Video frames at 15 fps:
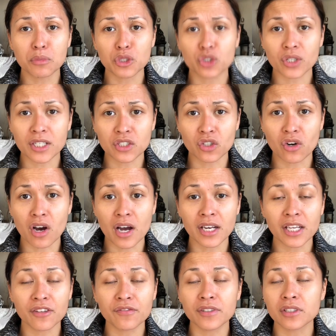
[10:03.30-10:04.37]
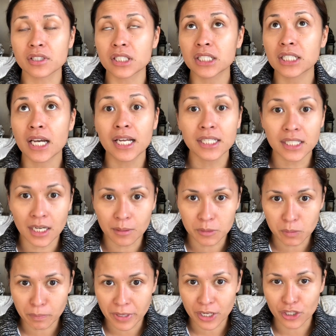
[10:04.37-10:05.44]
moisturizer on, it feels 10
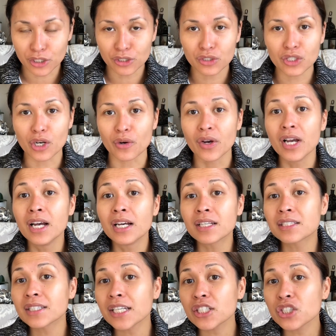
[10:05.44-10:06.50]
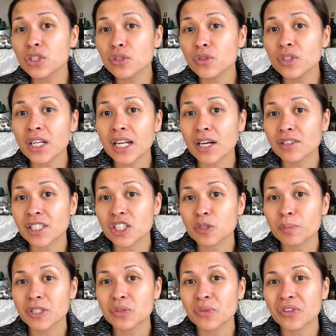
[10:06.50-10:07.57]
times better. So stay tuned and I'll
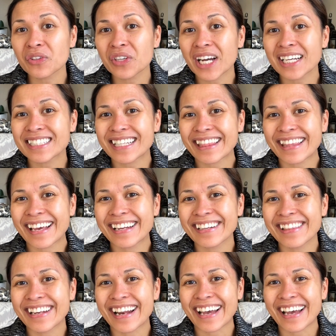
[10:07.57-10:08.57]
touch base with you guys at the end of the